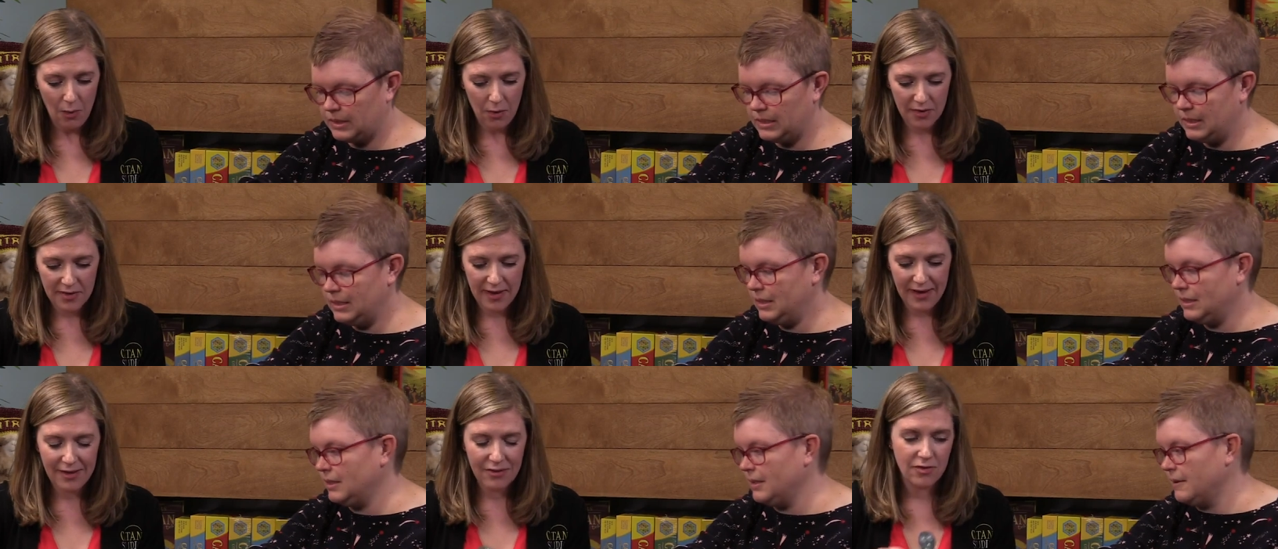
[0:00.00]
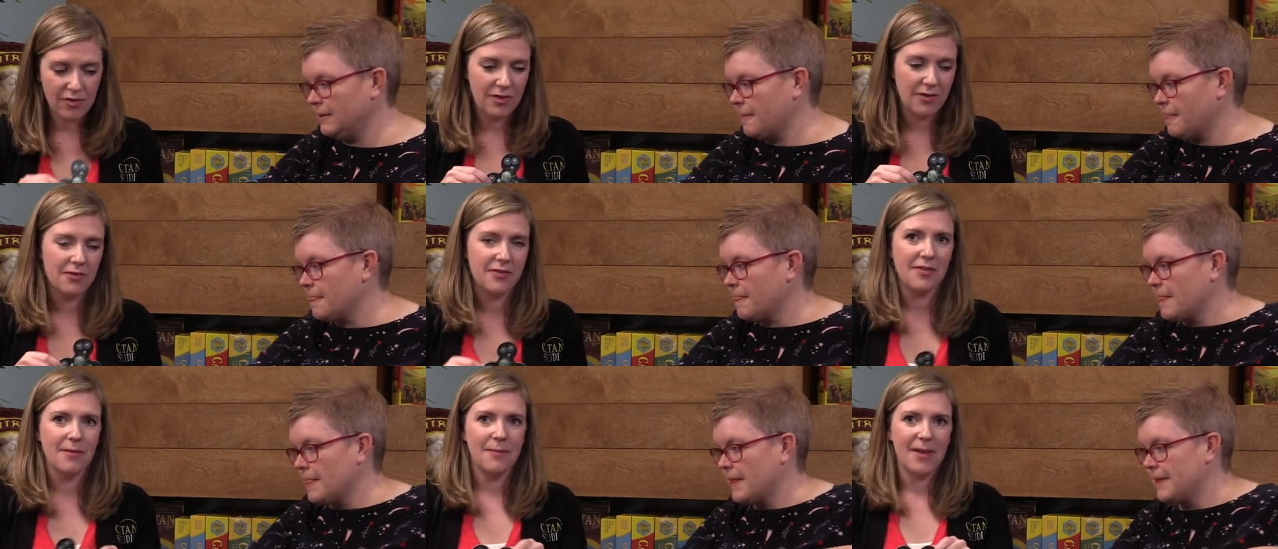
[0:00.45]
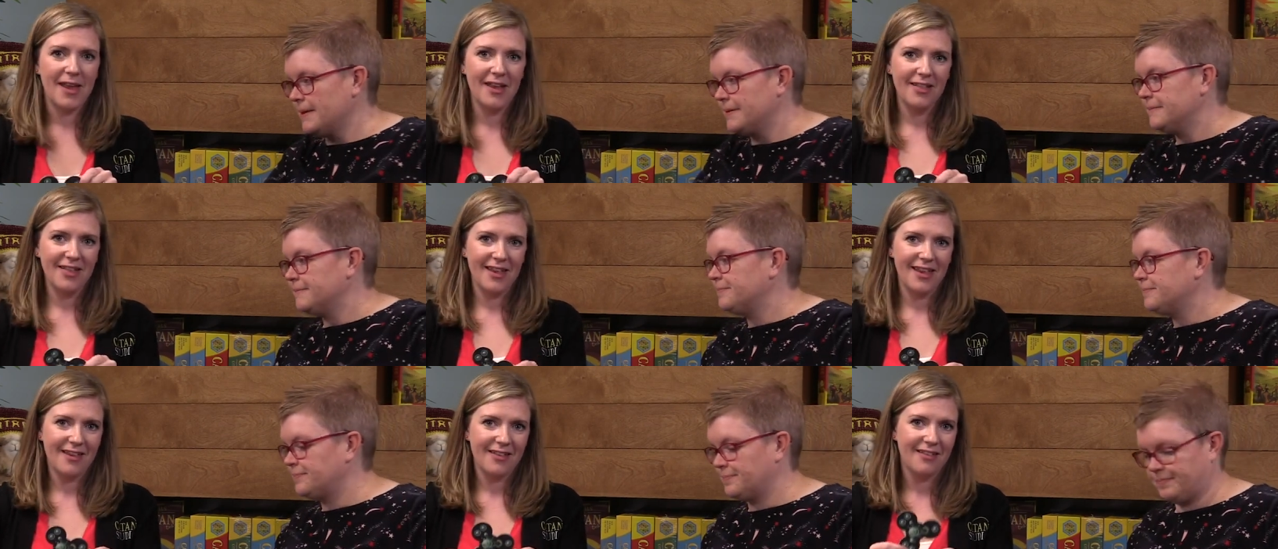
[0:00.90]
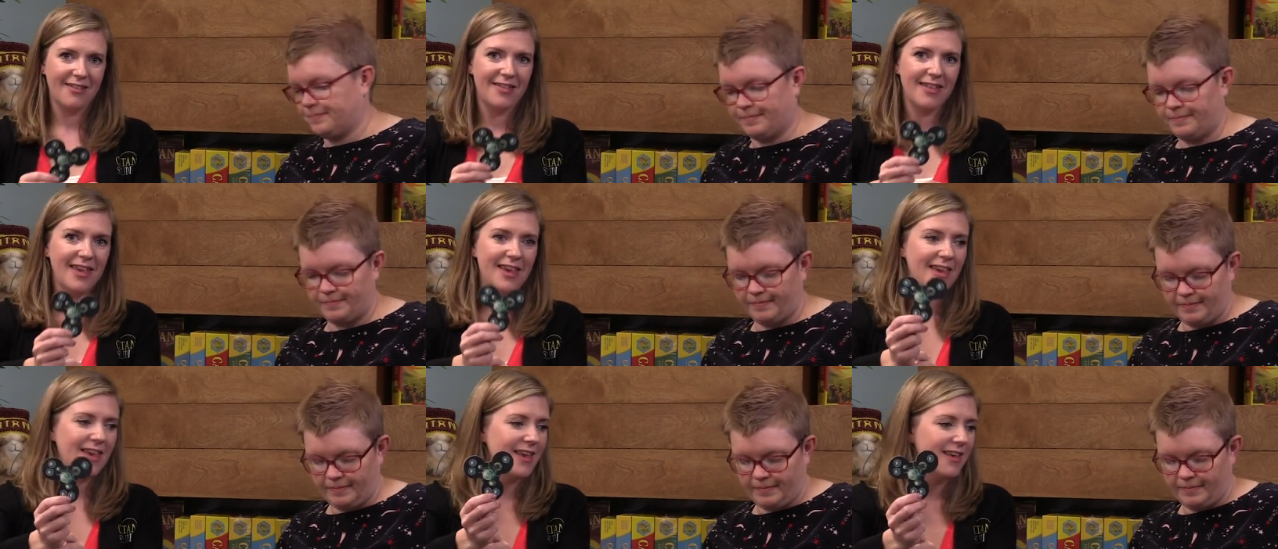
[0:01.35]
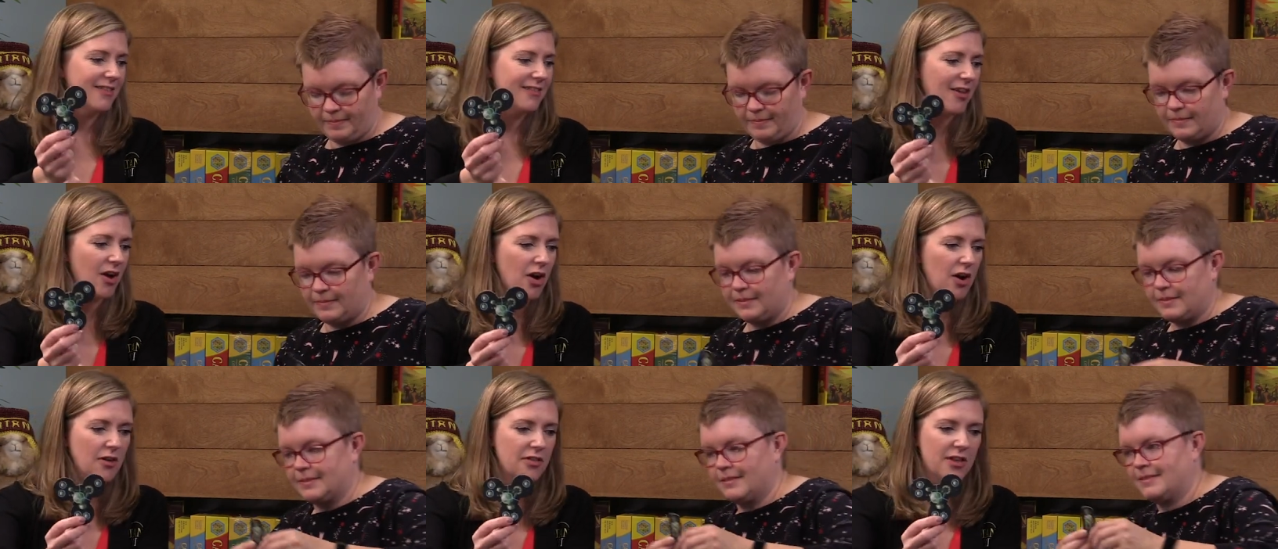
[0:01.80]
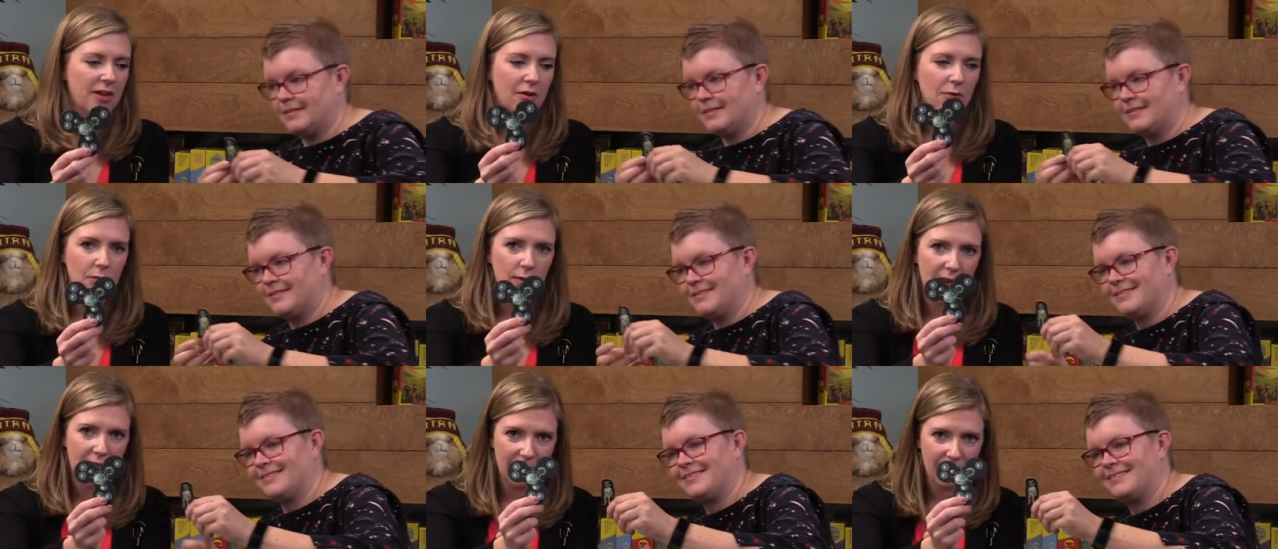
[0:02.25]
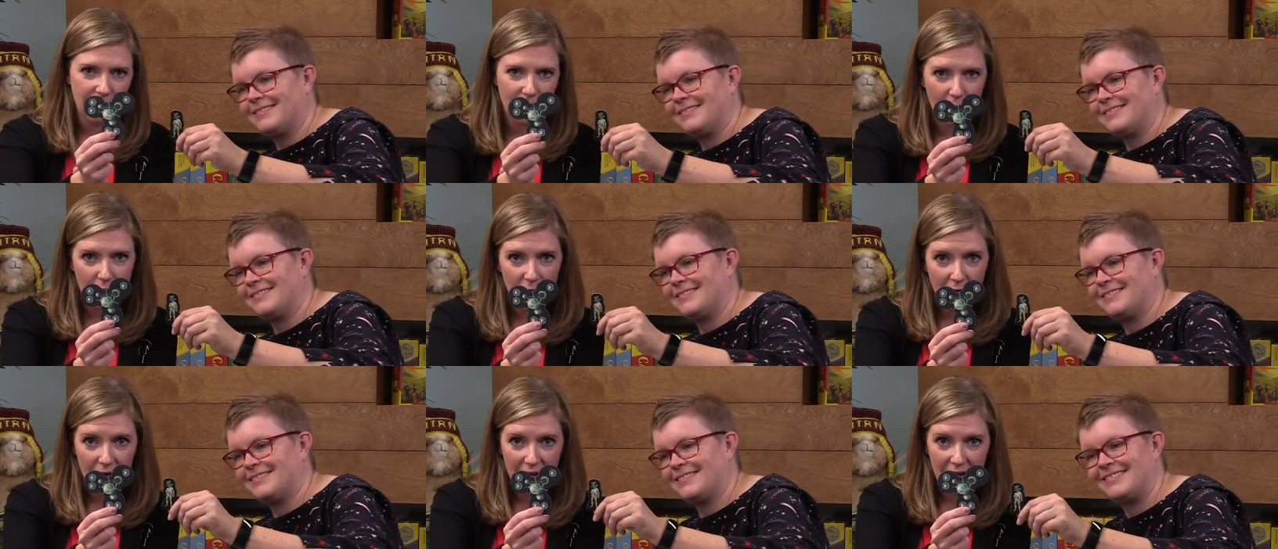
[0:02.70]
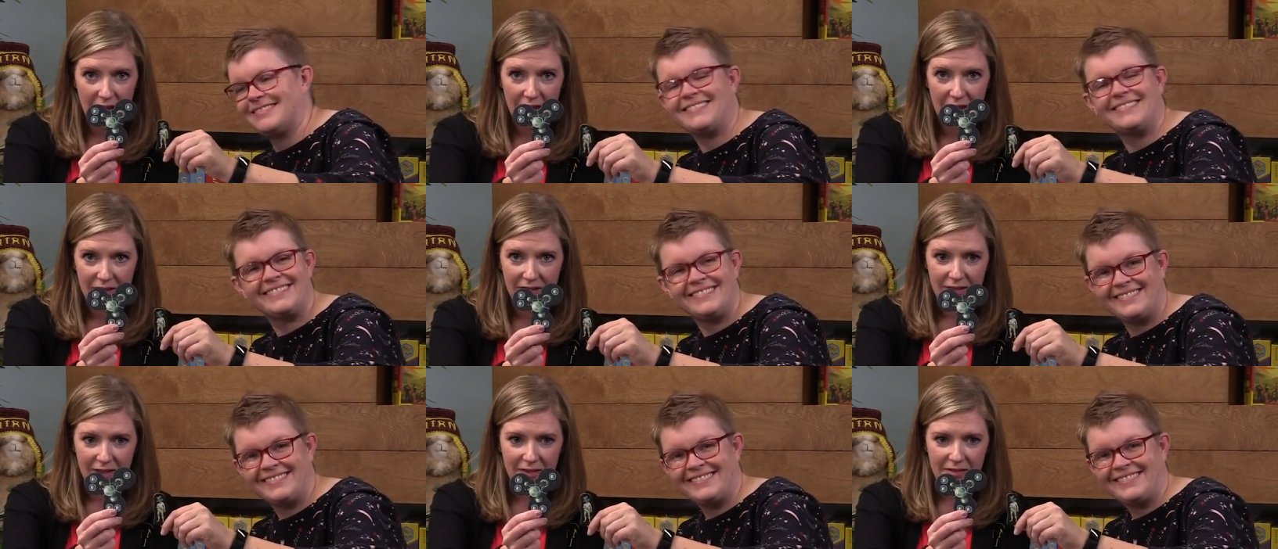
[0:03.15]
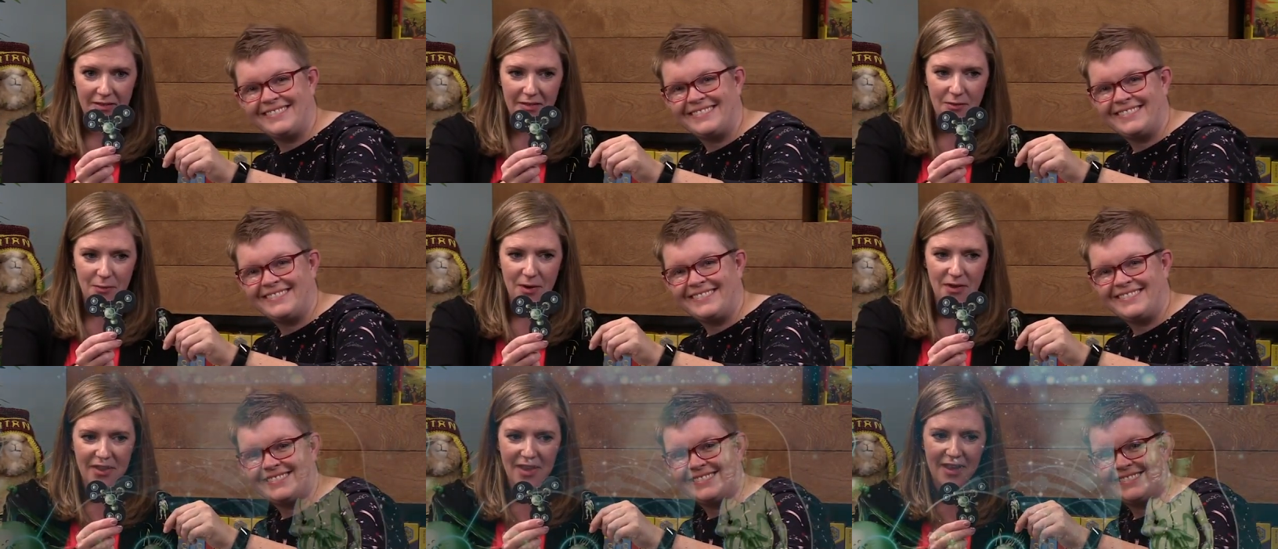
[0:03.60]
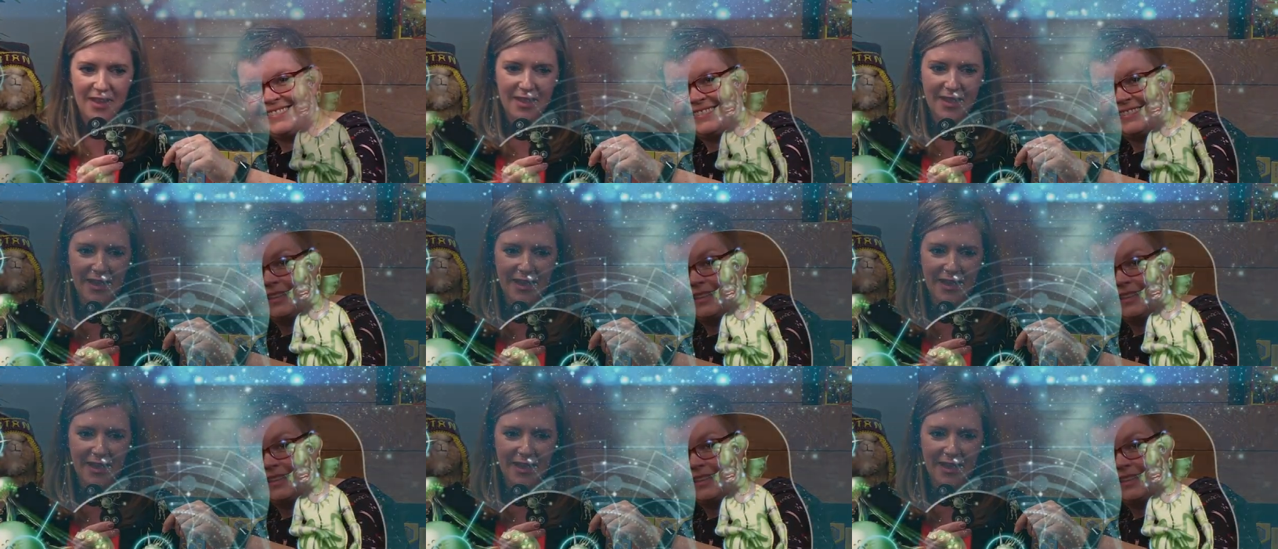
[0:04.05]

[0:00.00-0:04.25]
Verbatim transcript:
Speaker 1: Well, to introduce some aliens, these are the green folk, and this is where they